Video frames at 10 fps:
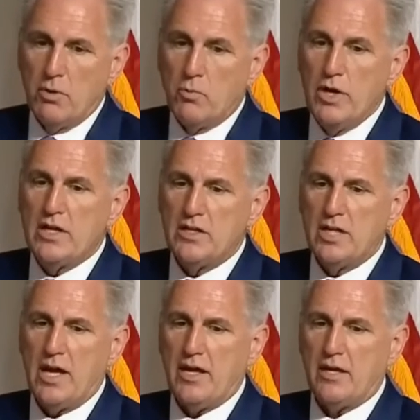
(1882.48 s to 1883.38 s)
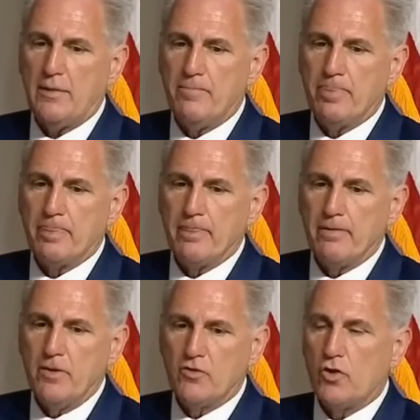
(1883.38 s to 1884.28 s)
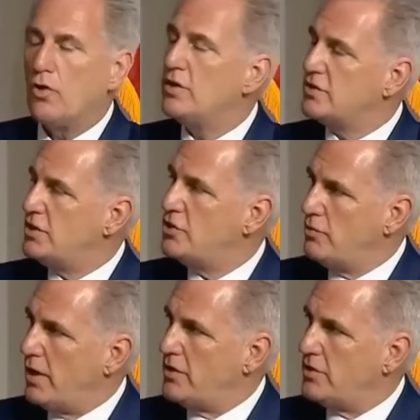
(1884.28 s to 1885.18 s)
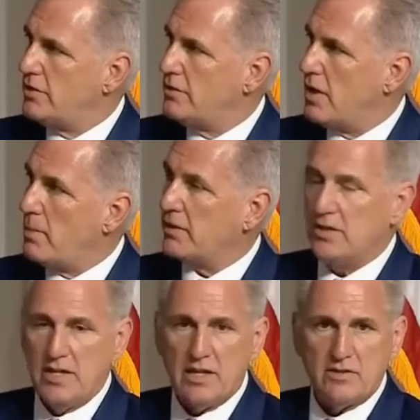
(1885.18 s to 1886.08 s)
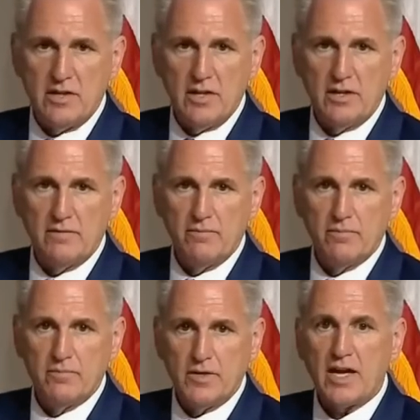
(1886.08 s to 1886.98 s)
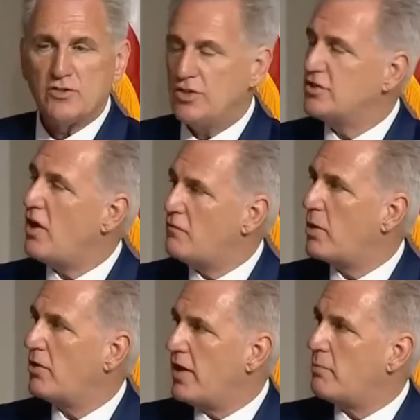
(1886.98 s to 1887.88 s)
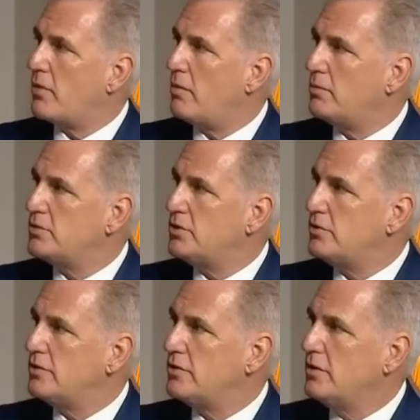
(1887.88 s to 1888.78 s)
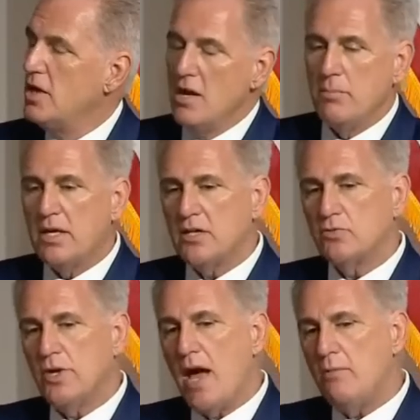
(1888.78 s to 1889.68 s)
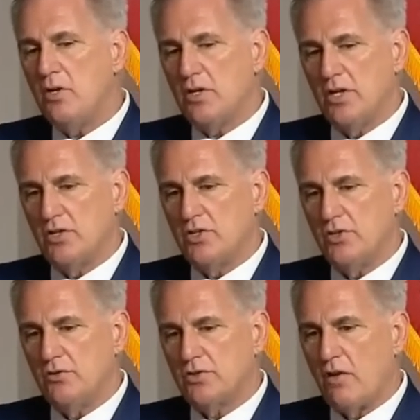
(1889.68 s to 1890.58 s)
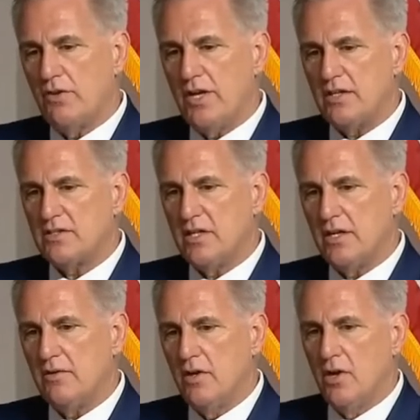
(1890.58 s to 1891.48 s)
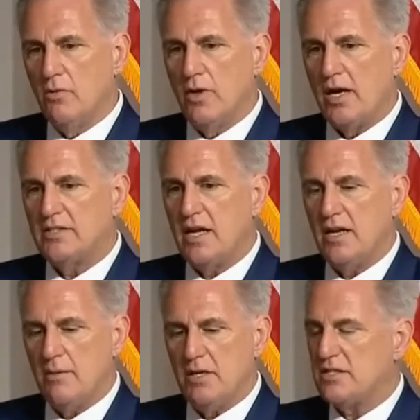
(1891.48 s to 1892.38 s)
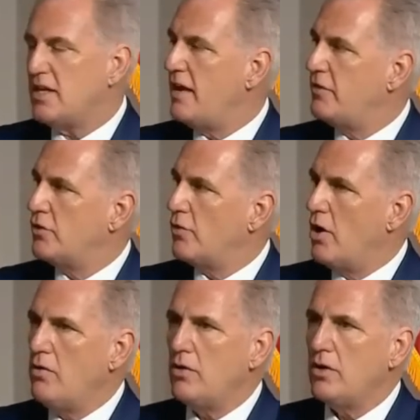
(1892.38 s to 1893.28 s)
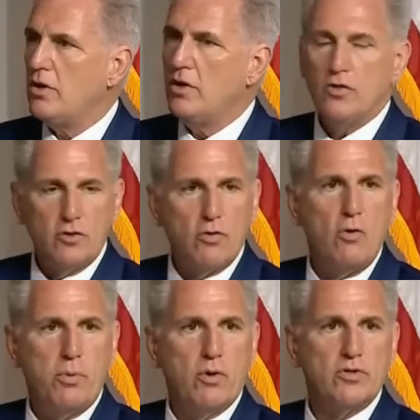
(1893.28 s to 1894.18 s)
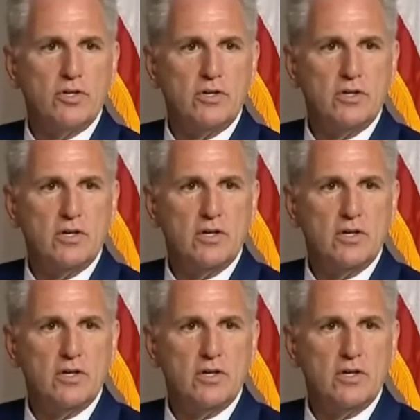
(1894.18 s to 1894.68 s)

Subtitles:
But we could take this current situation about the debt ceiling to actually solve part of that problem too. Because when I'm looking to solve the debt ceiling, when I say limit, save, and grow, the grow portion.